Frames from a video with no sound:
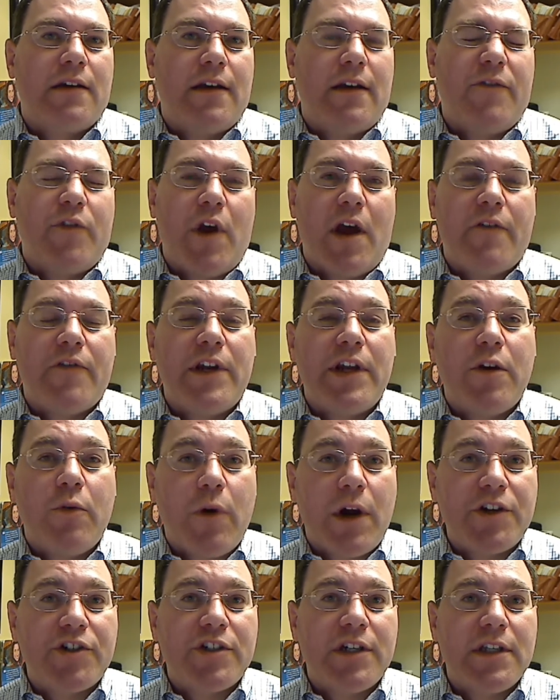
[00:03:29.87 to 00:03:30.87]
If you have any
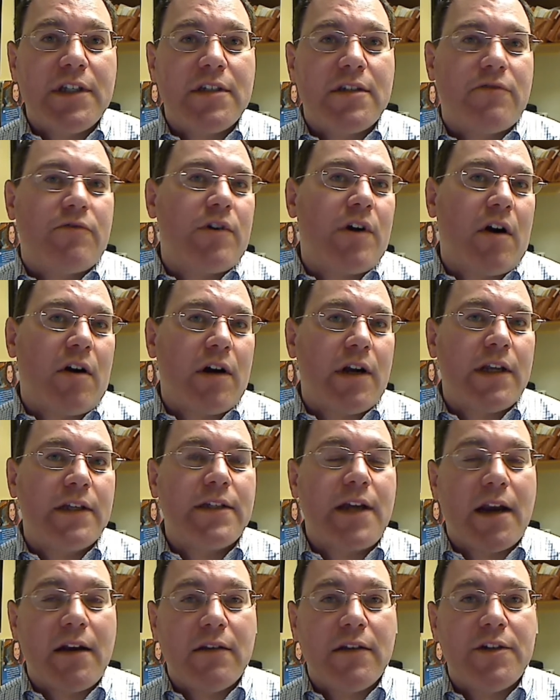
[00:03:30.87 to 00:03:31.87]
questions regarding
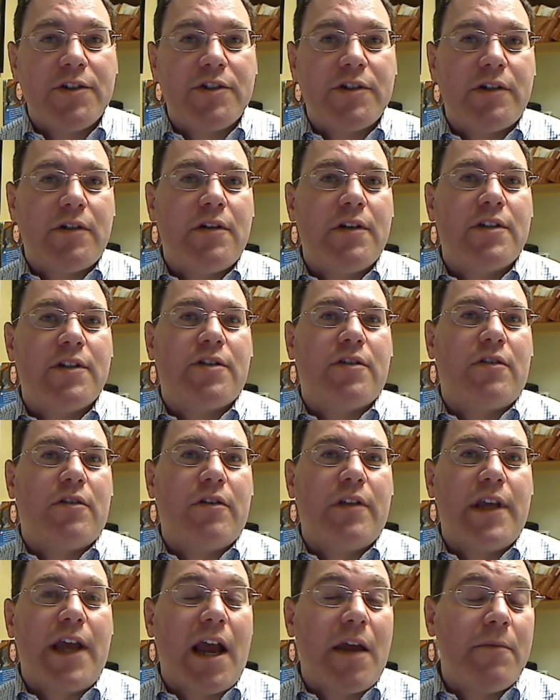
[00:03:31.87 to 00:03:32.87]
title insurance
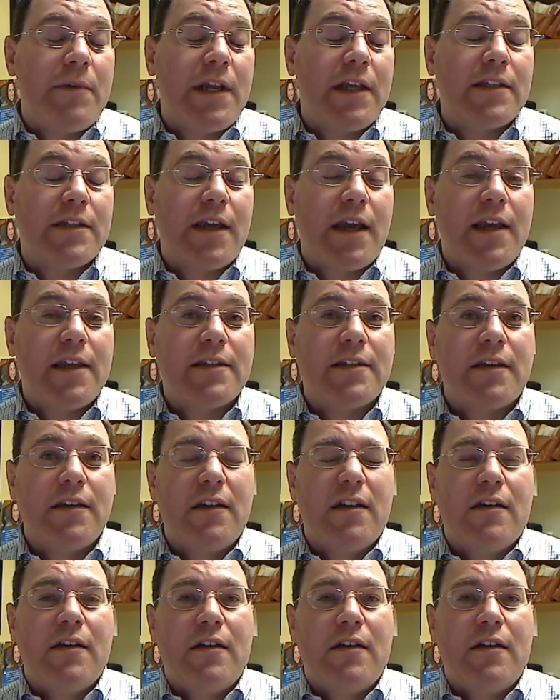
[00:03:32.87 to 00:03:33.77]
or the Ibanez case,